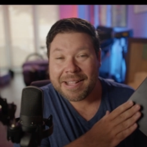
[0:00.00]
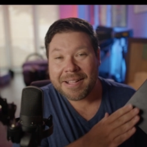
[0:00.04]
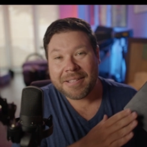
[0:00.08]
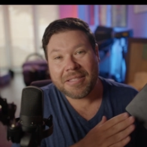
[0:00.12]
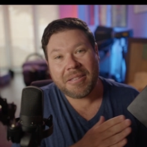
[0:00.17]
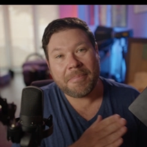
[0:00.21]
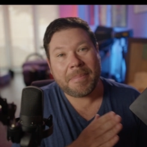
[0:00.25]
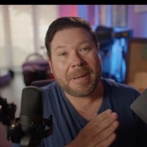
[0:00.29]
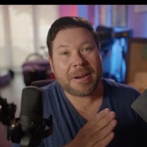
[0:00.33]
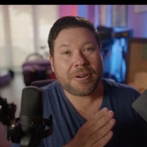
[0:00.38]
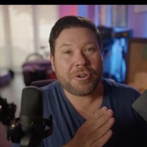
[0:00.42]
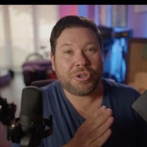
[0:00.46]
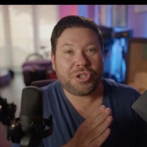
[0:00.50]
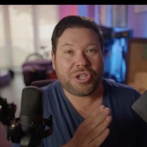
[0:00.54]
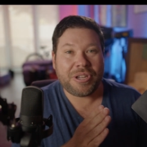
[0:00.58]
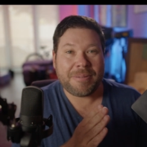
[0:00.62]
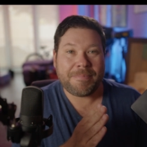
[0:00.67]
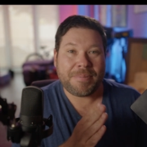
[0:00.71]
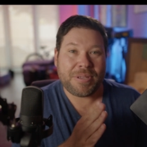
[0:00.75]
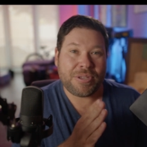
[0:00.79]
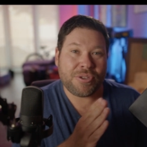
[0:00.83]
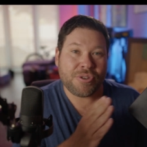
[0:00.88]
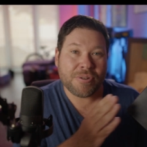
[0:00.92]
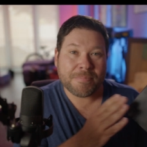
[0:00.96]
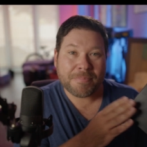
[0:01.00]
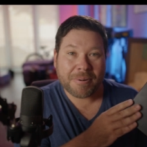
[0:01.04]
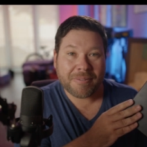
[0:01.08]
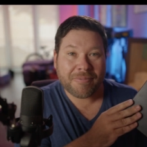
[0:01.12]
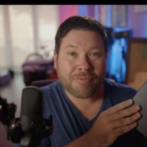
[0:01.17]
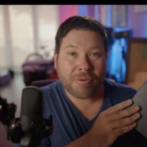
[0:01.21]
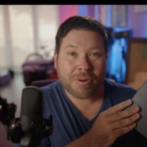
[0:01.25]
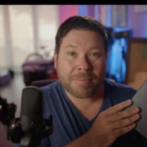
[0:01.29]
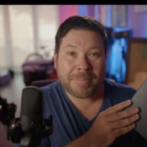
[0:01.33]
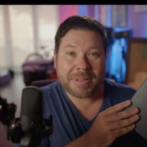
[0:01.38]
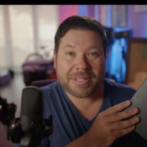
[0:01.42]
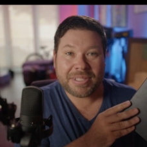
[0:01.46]
the better GPU
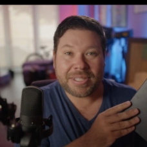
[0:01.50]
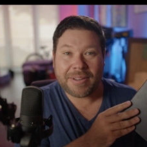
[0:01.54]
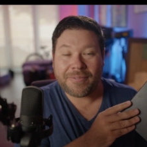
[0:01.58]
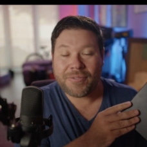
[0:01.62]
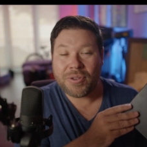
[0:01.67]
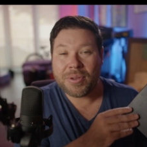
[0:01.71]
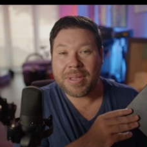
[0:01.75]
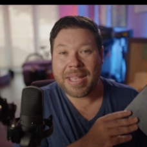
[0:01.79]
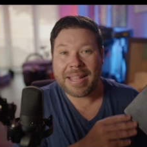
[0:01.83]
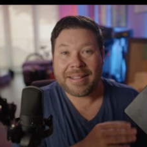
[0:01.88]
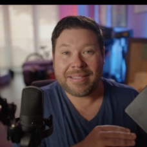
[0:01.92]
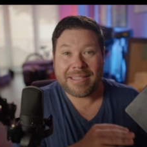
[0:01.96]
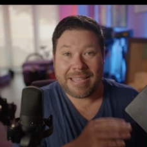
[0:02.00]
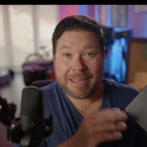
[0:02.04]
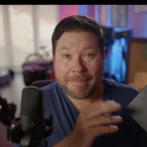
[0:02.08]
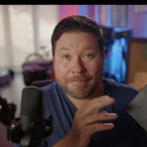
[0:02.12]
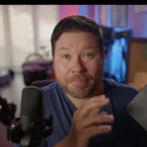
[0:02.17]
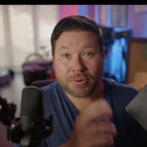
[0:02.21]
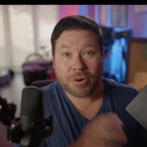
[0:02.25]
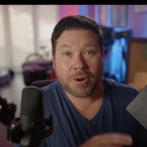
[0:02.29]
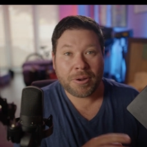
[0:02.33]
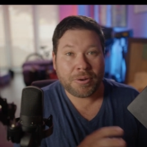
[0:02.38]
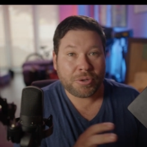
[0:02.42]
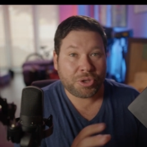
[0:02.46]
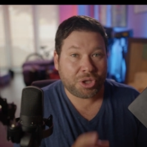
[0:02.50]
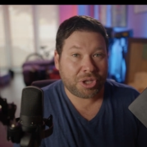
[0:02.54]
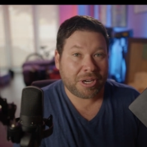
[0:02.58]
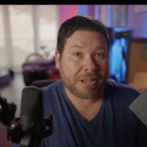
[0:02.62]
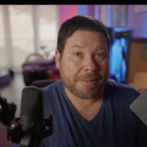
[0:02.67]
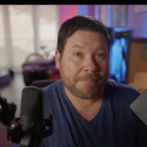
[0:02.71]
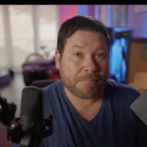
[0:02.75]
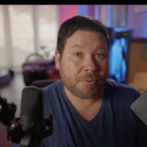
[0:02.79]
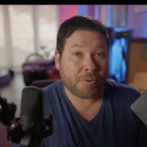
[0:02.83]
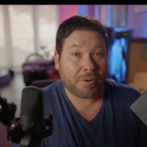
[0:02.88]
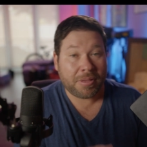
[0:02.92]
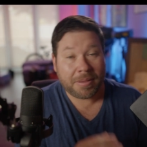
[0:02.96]
performance if you get the Pro
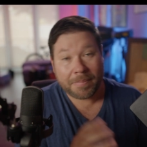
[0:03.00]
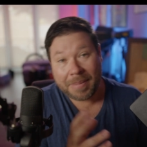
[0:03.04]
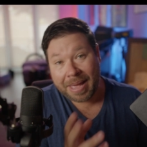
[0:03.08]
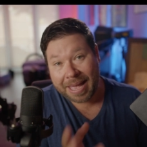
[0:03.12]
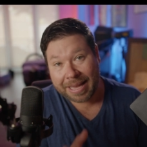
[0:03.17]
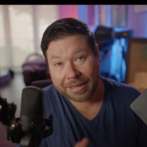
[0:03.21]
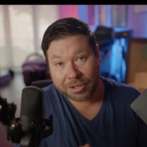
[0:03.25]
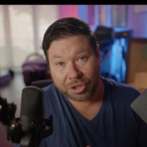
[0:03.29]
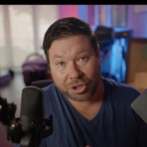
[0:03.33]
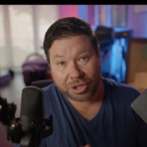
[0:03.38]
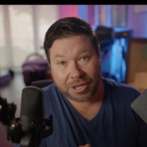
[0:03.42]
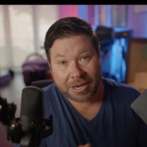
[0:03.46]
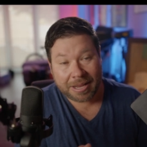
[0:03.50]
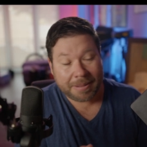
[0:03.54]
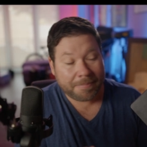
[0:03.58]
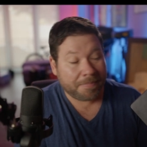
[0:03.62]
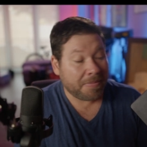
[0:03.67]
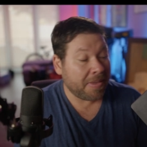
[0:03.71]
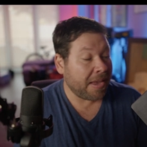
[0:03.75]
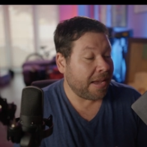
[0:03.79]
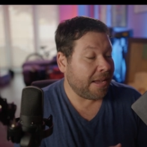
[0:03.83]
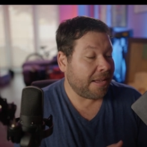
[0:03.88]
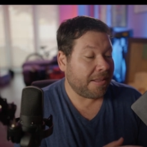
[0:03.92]
chip or the Max chip,